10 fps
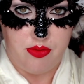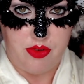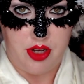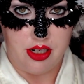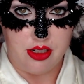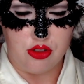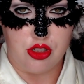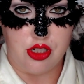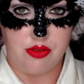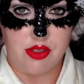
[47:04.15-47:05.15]
fire and
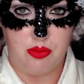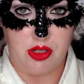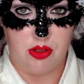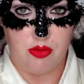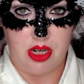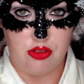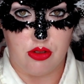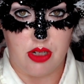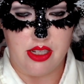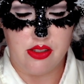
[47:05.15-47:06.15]
shows up in a red
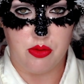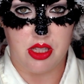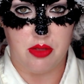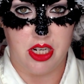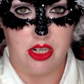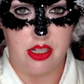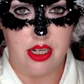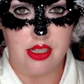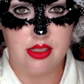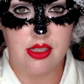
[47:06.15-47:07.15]
dress with the
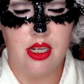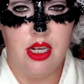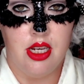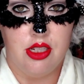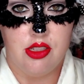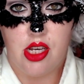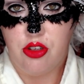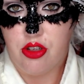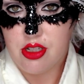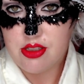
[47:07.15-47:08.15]
Baroness. So
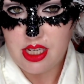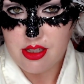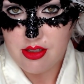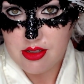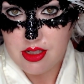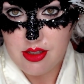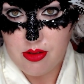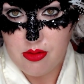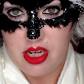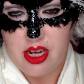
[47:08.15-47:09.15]
you could take the look either
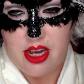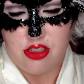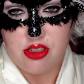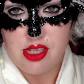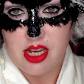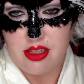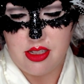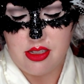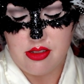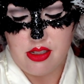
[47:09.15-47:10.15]
way. I just had
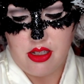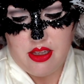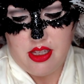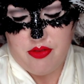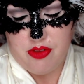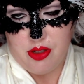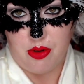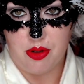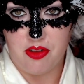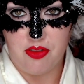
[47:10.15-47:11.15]
this lovely
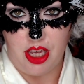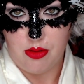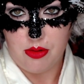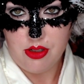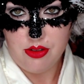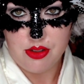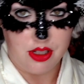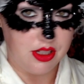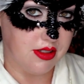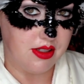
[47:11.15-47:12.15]
robe available, so I
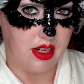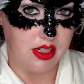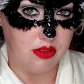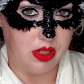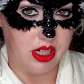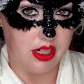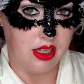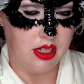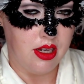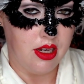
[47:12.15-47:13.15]
decided wear it